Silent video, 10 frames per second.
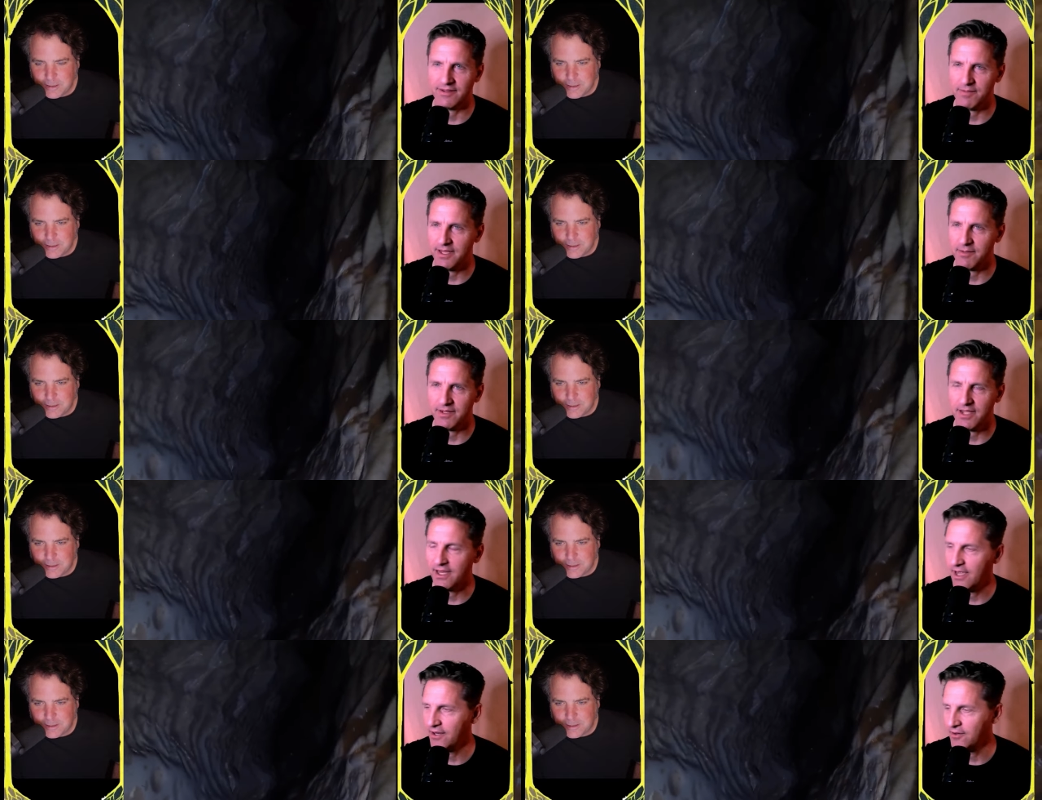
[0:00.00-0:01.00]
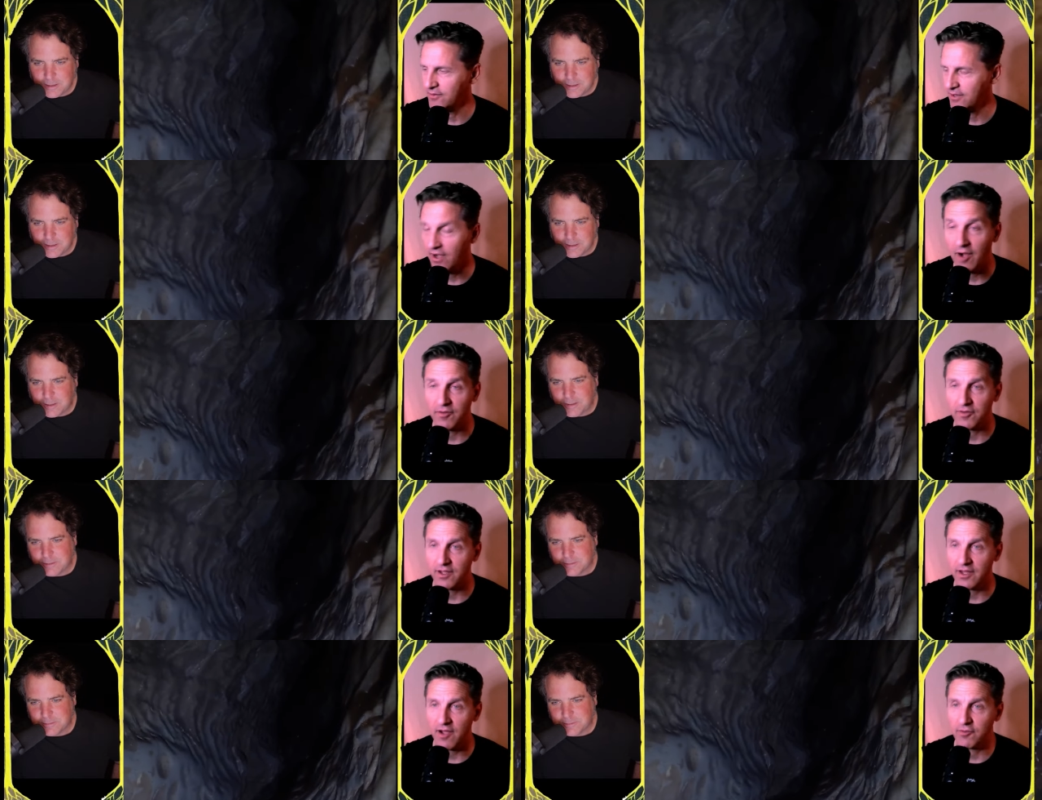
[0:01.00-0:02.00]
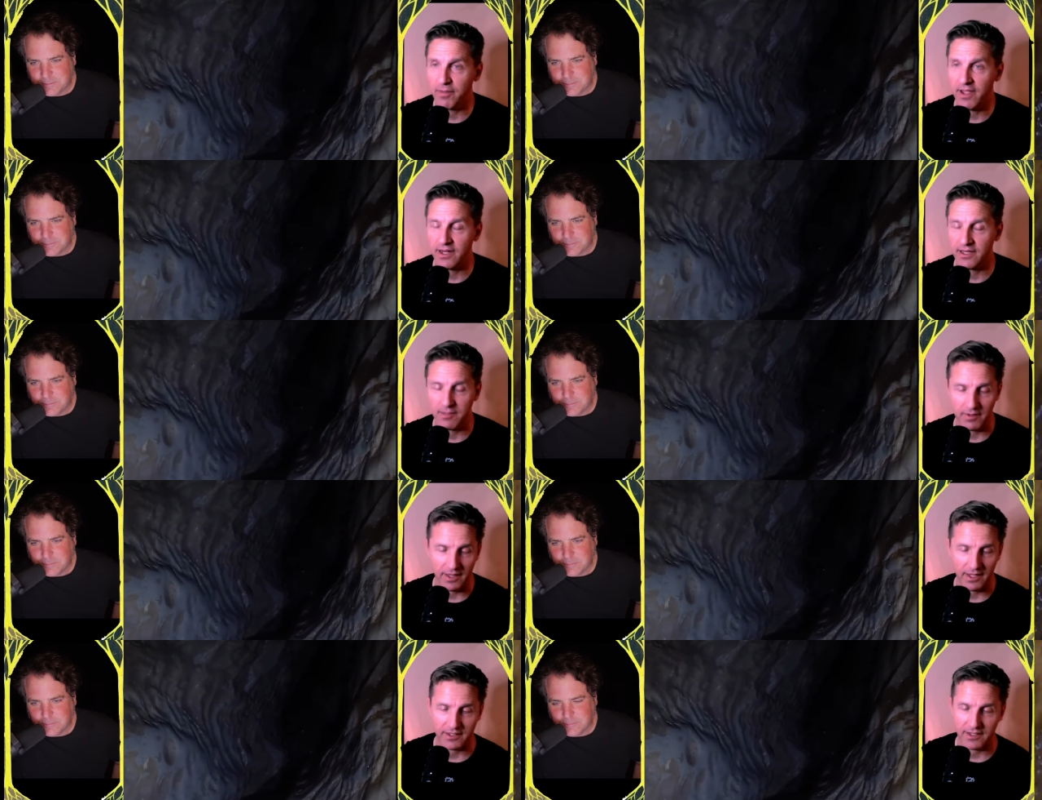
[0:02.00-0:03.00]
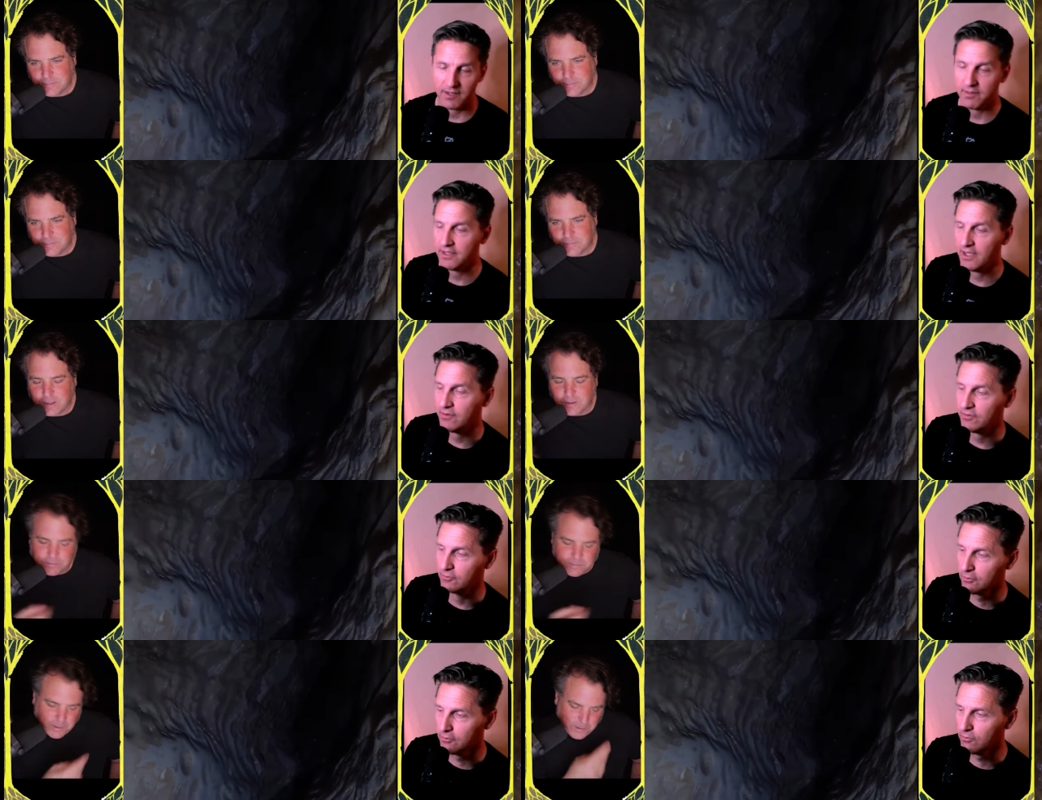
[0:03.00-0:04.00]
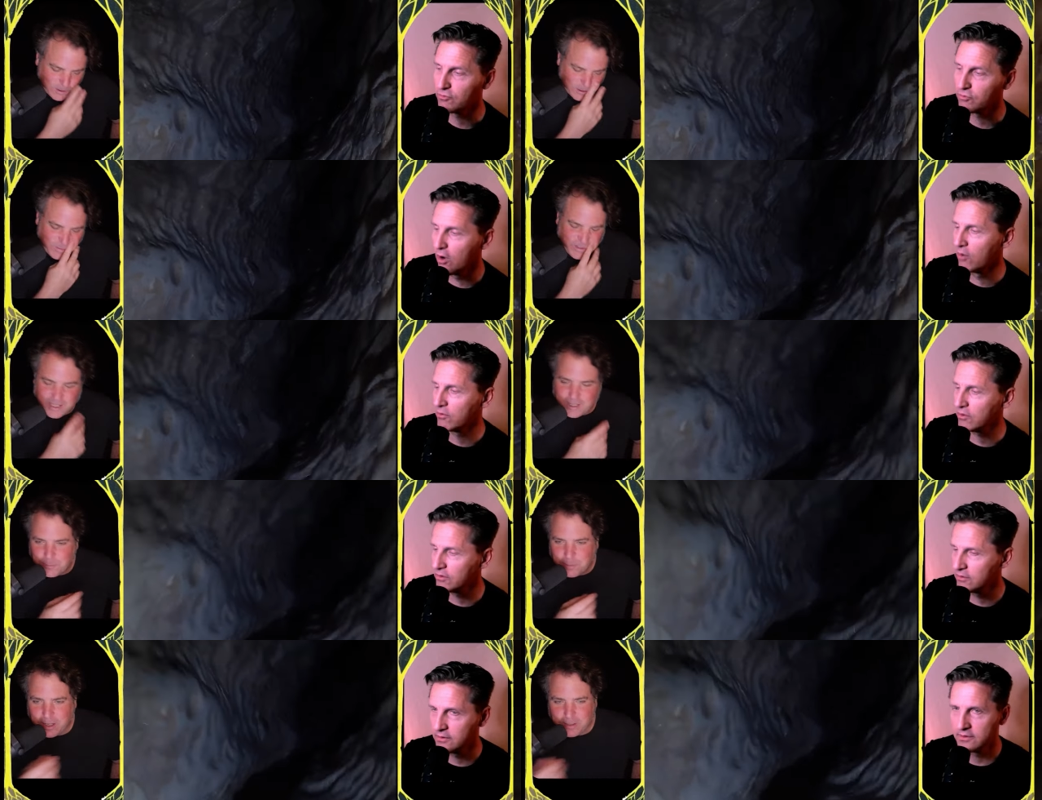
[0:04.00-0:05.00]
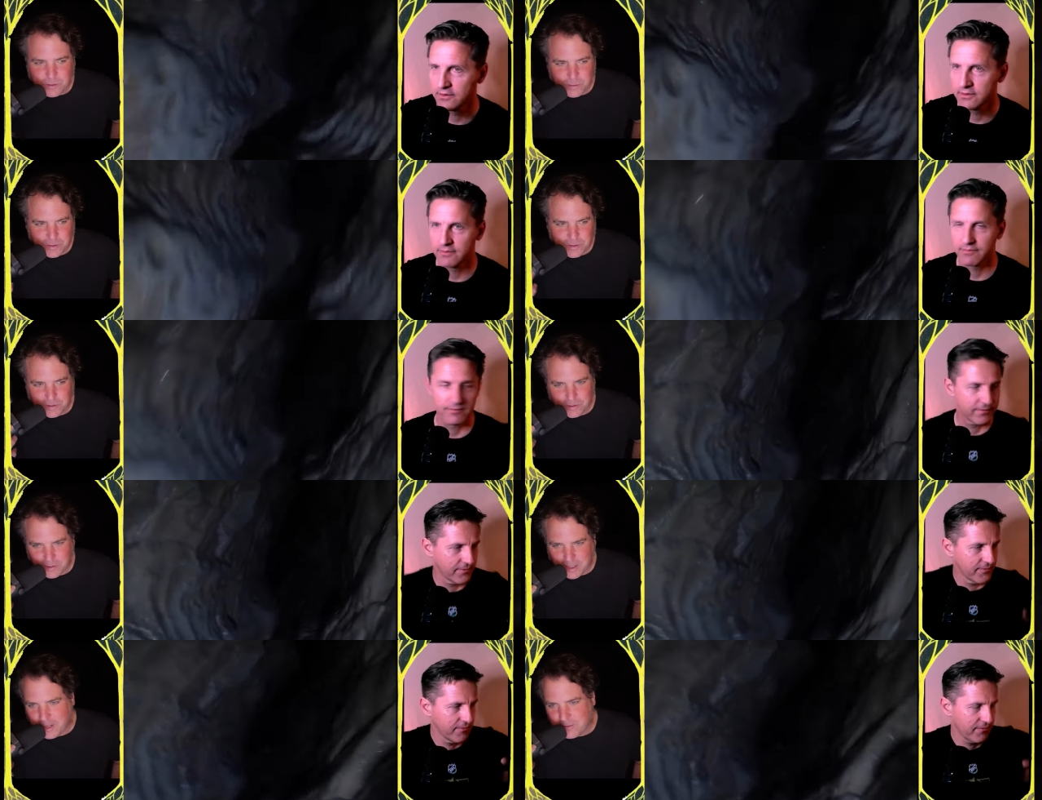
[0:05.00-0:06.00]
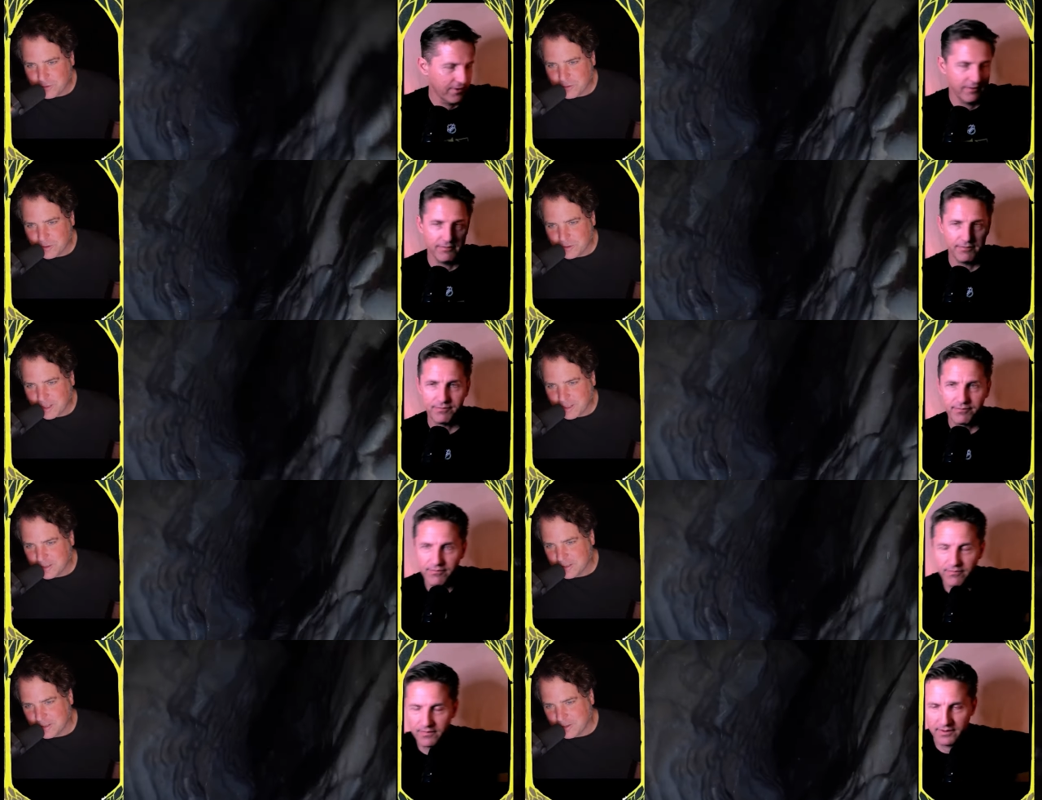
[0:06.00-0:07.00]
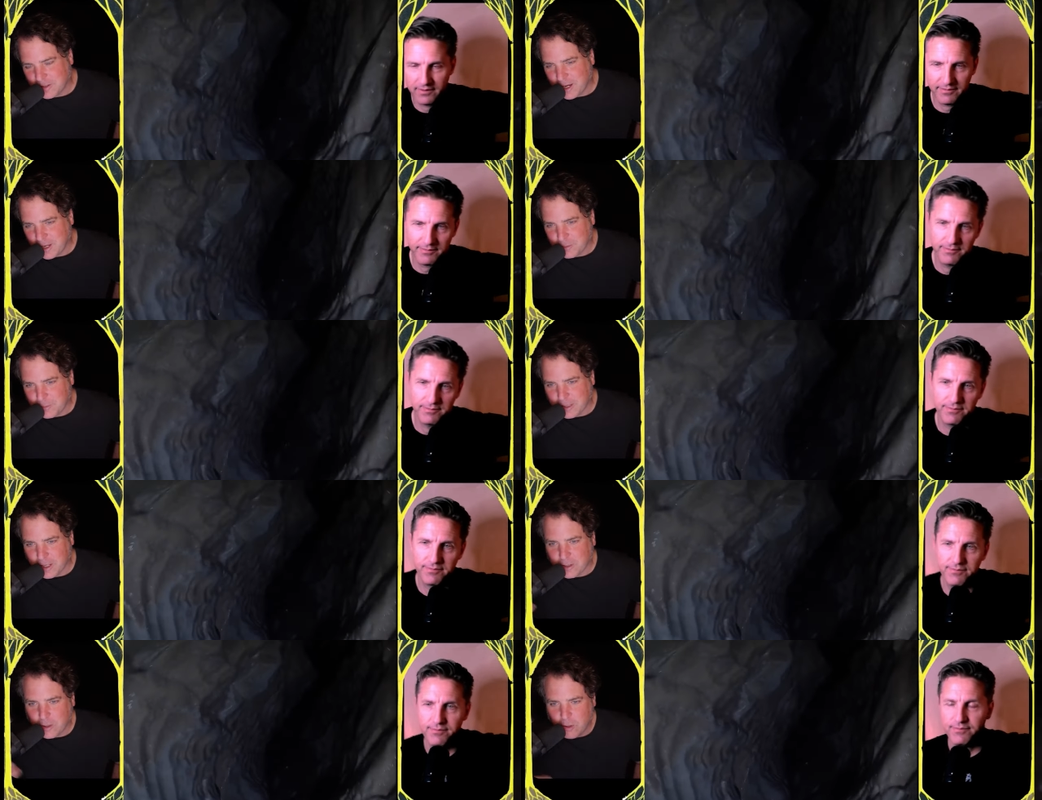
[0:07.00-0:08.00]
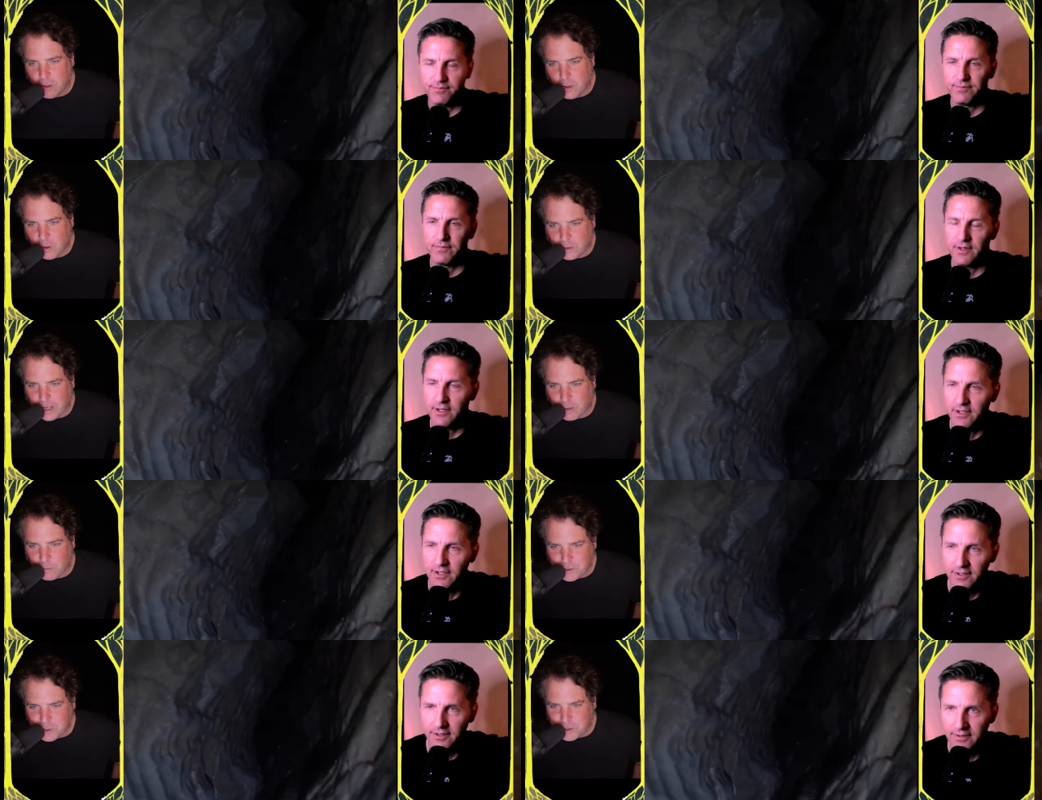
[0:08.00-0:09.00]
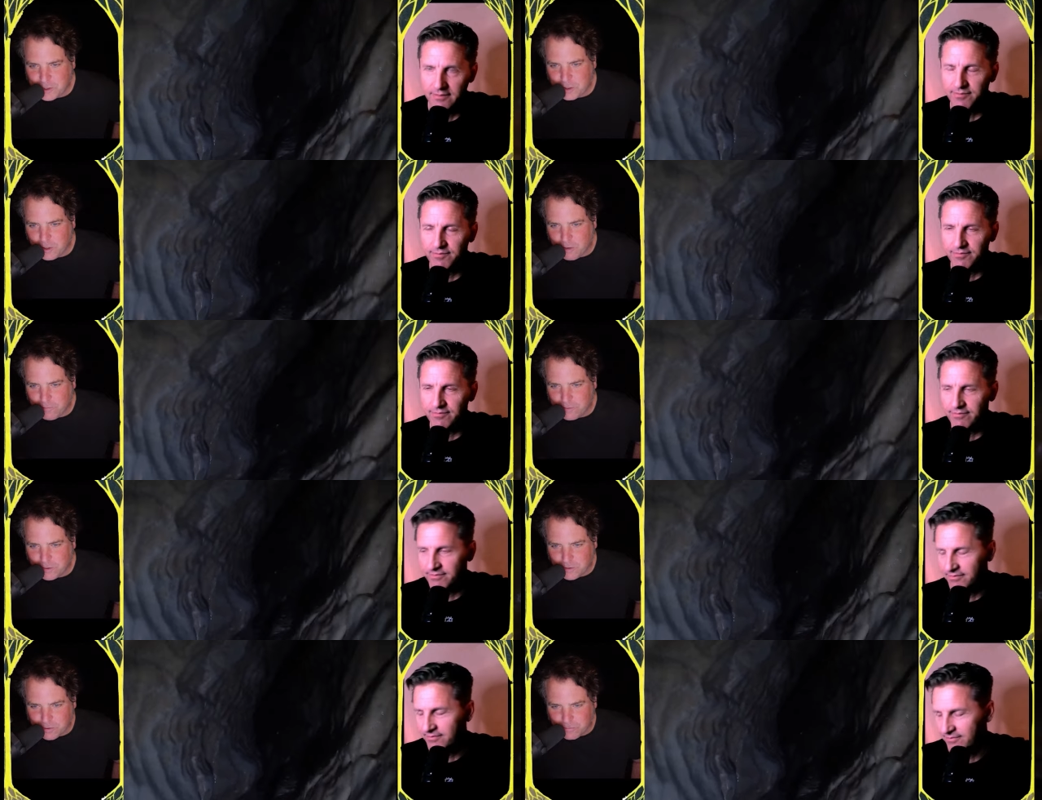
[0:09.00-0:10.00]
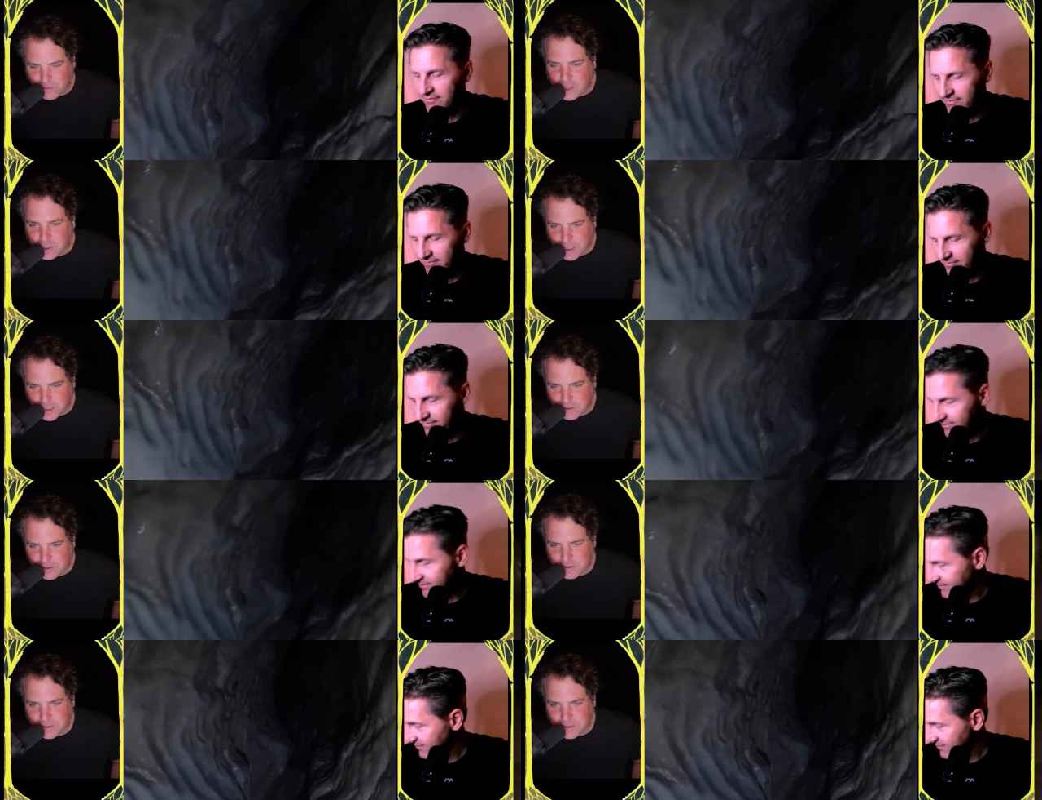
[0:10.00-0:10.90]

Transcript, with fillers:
Speaker 1: maybe I I don't know. I was like I was panicking by that time. My dad oh, was like, usually when you get a mine
Speaker 2: tour or a cave tour, like your guide will be like, "Okay, I want you to turn off your flashlights,"